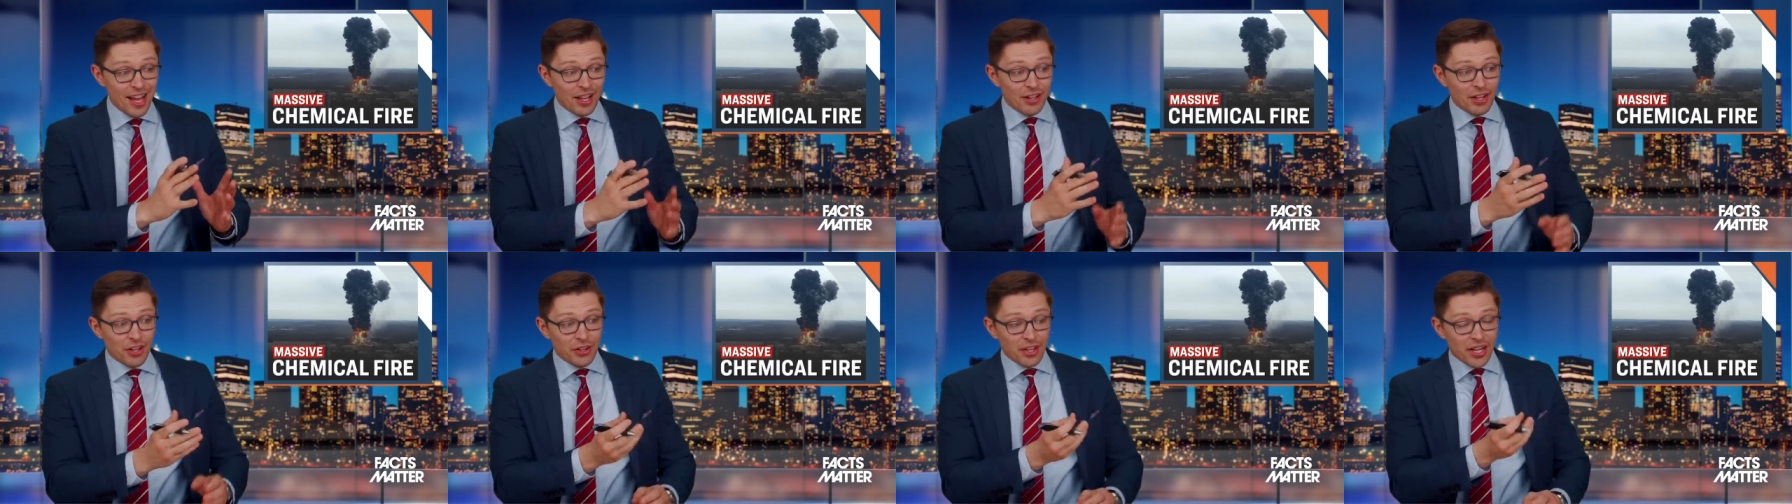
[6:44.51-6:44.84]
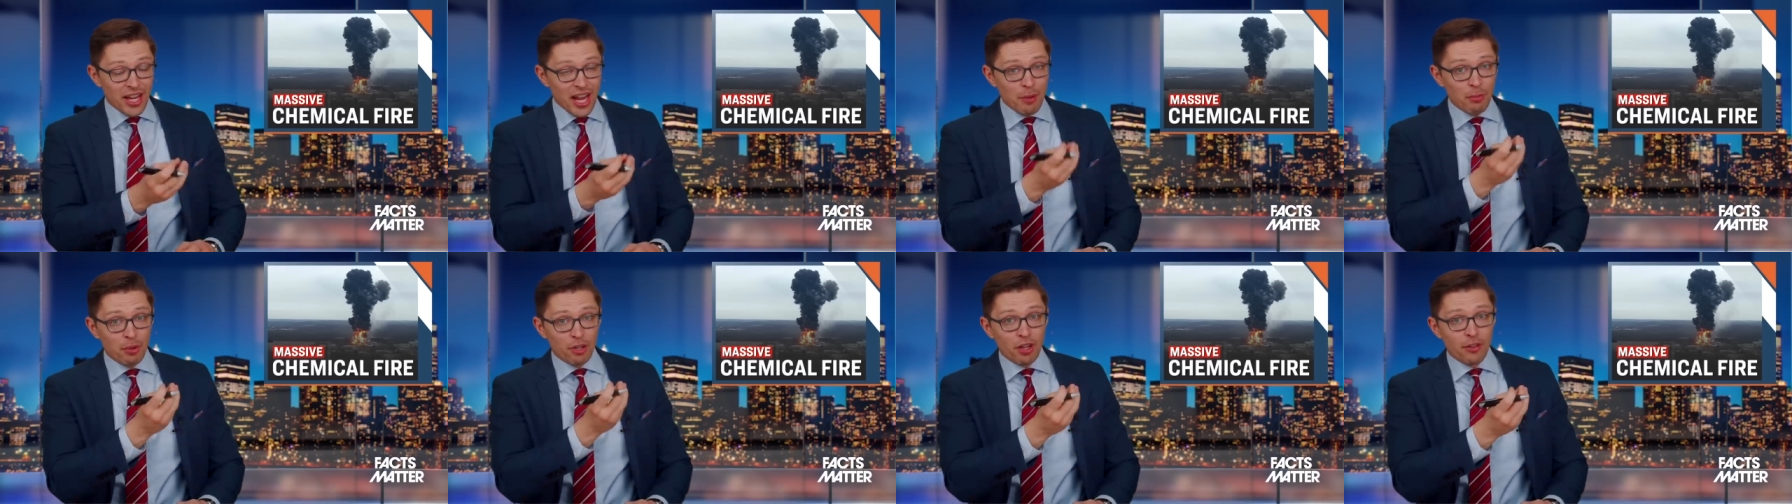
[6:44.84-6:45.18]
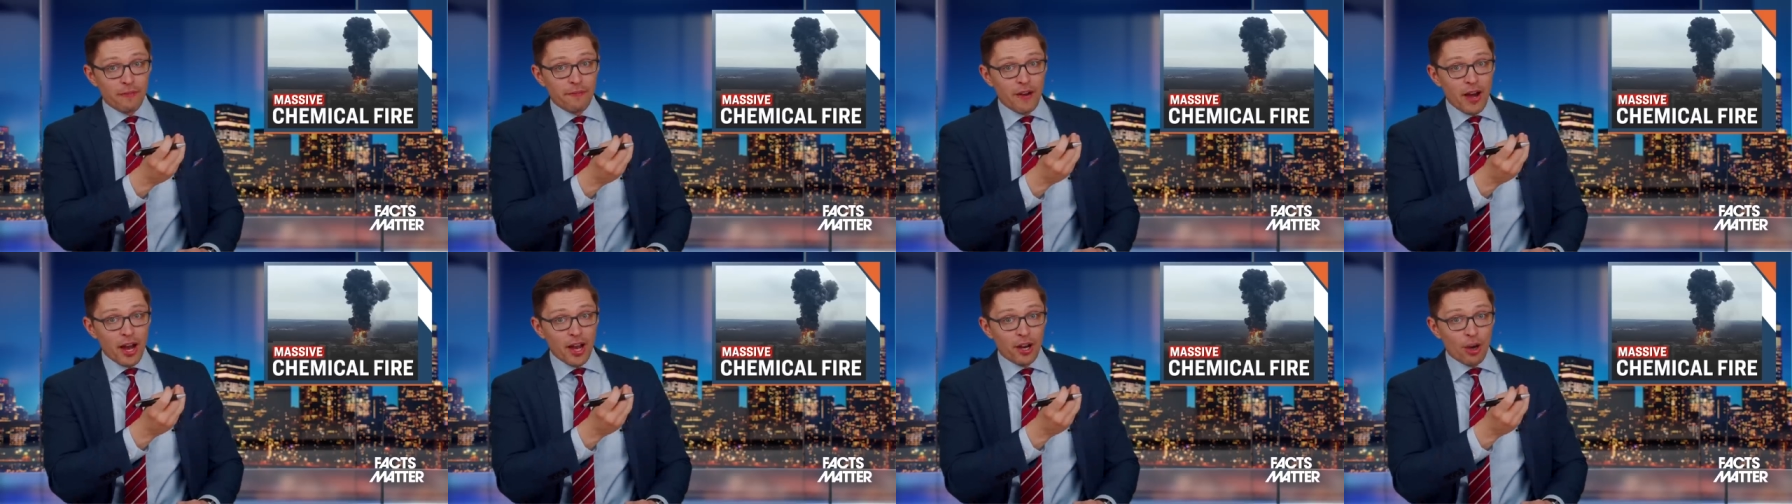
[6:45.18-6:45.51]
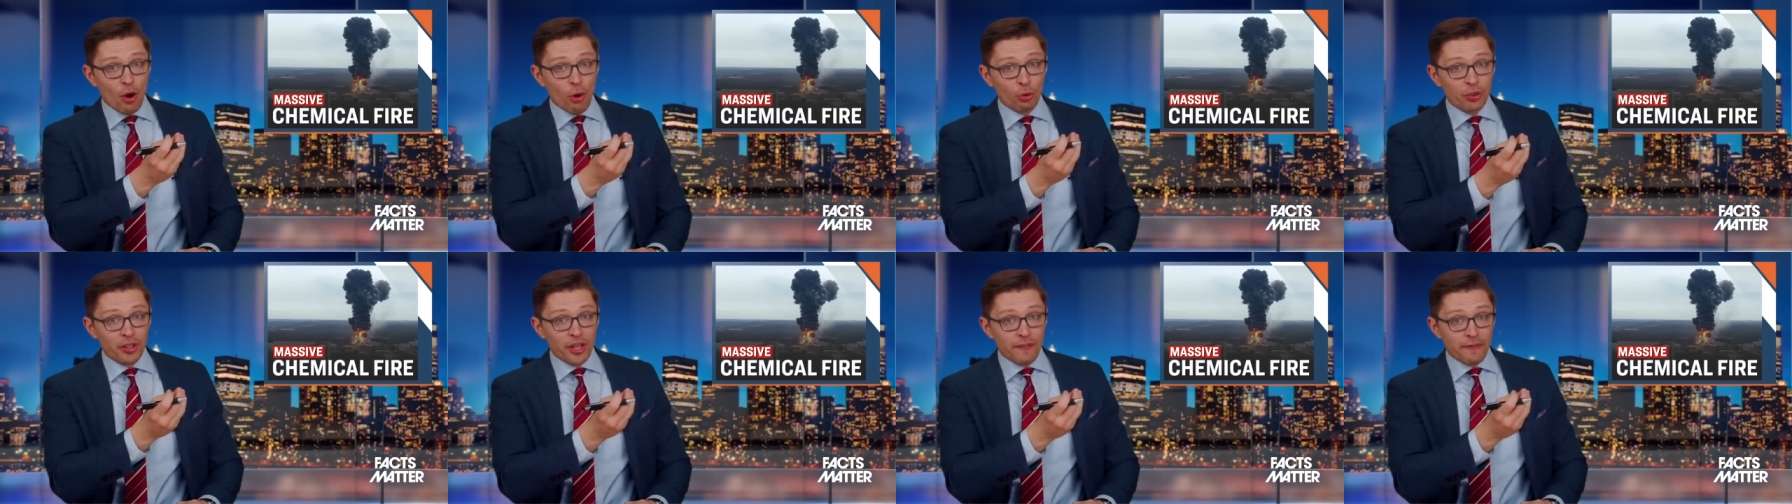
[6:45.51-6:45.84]
that the chemical fire
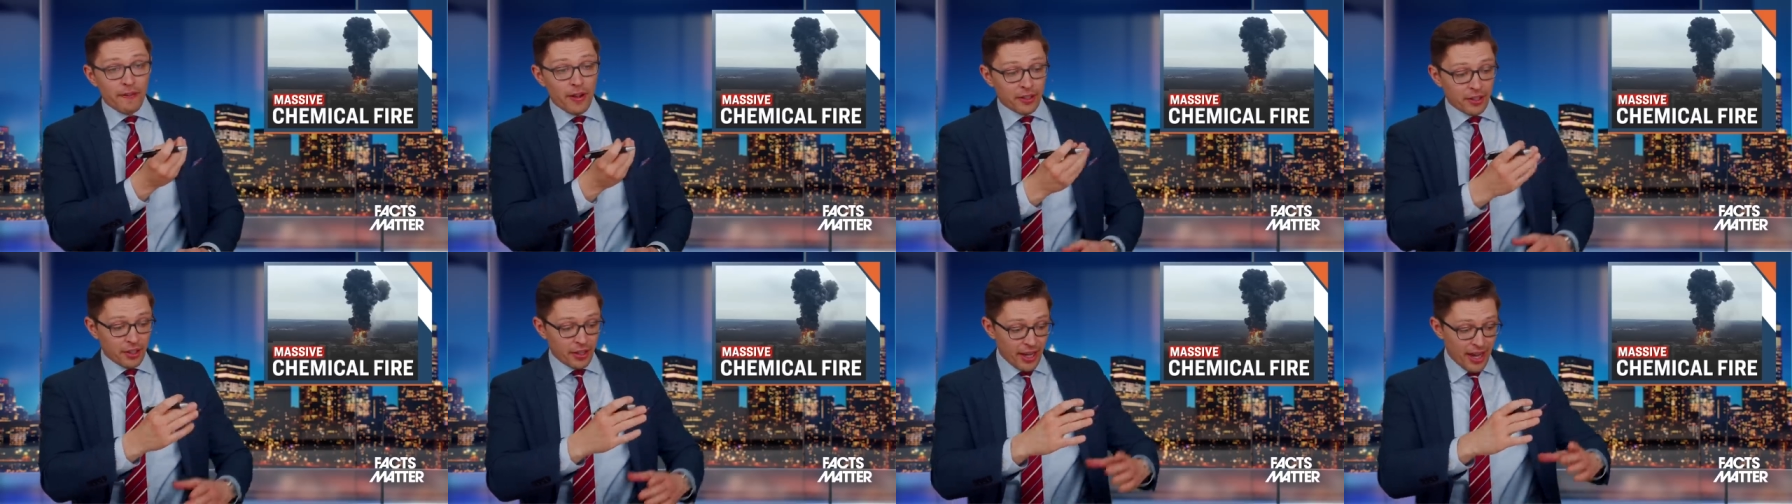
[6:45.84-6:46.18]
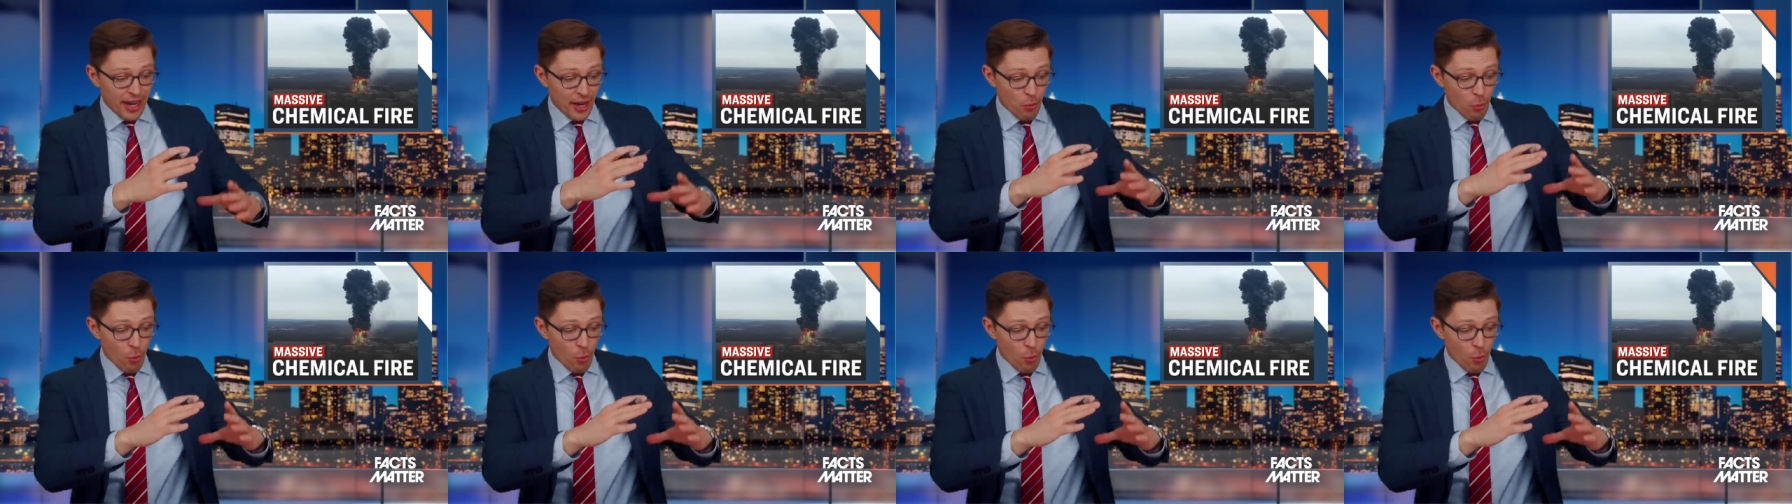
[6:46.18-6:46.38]
only affected a